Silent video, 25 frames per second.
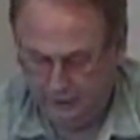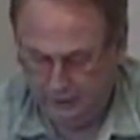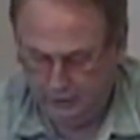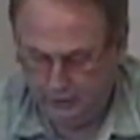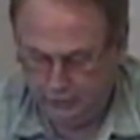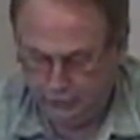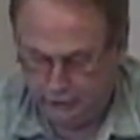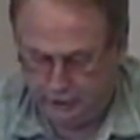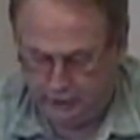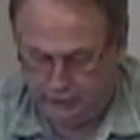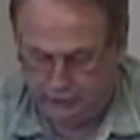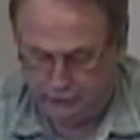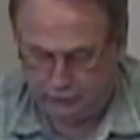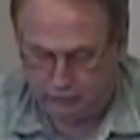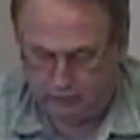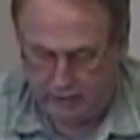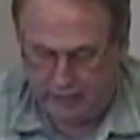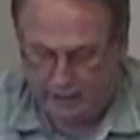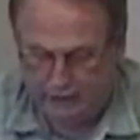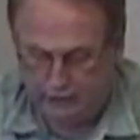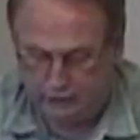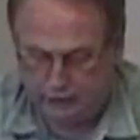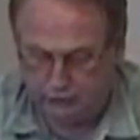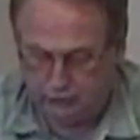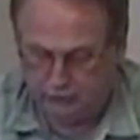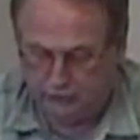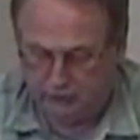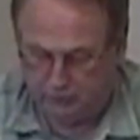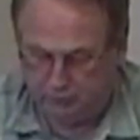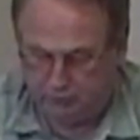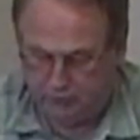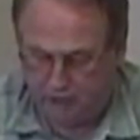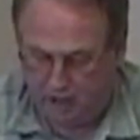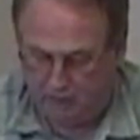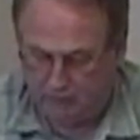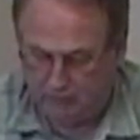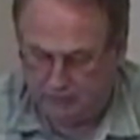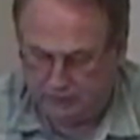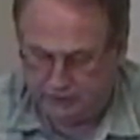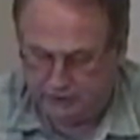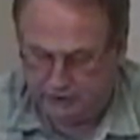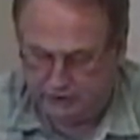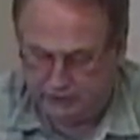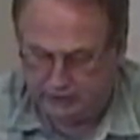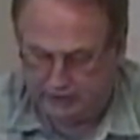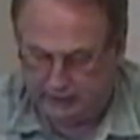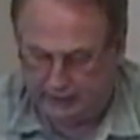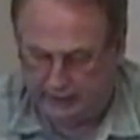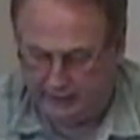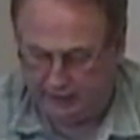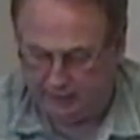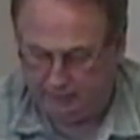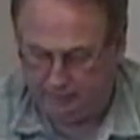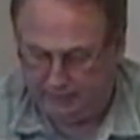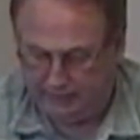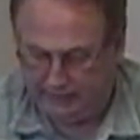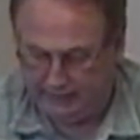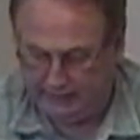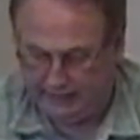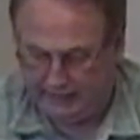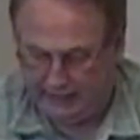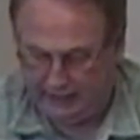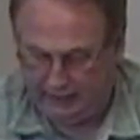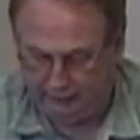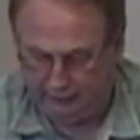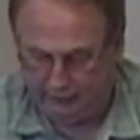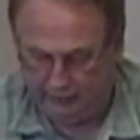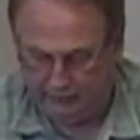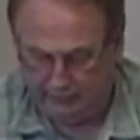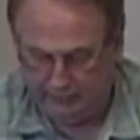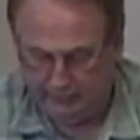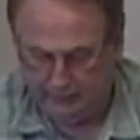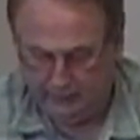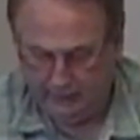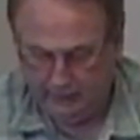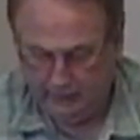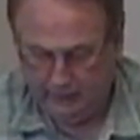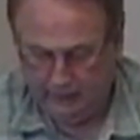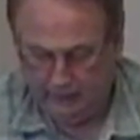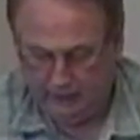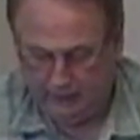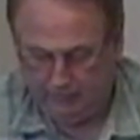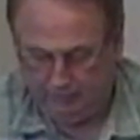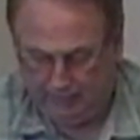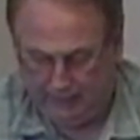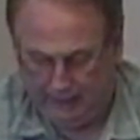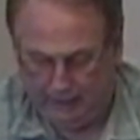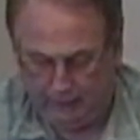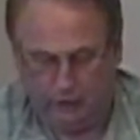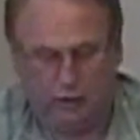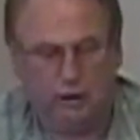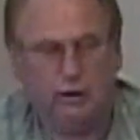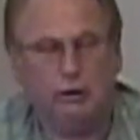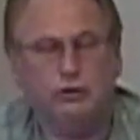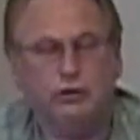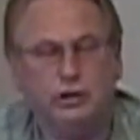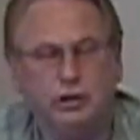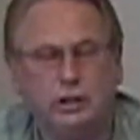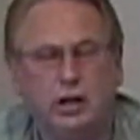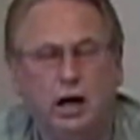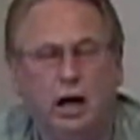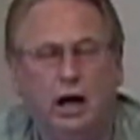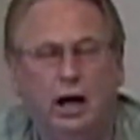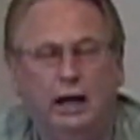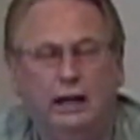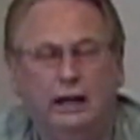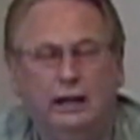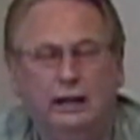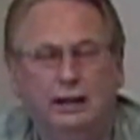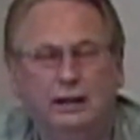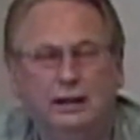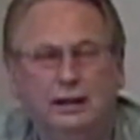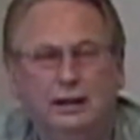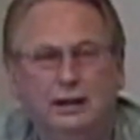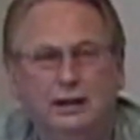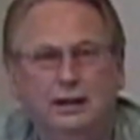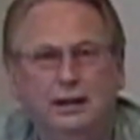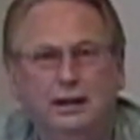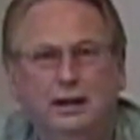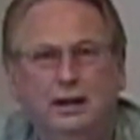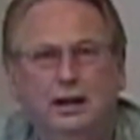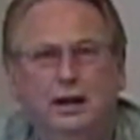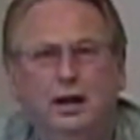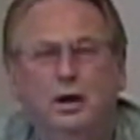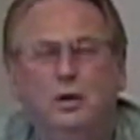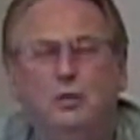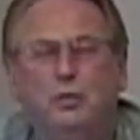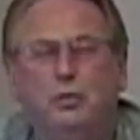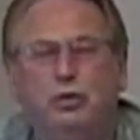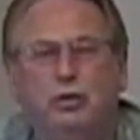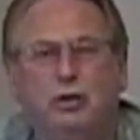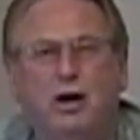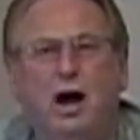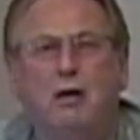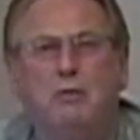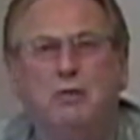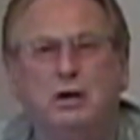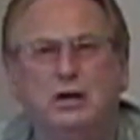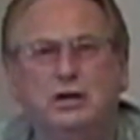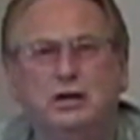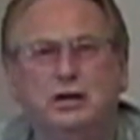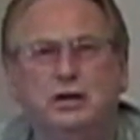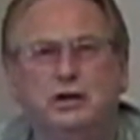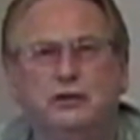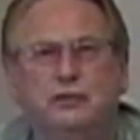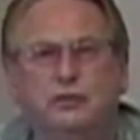She treasured the promises that had been given about her son, promises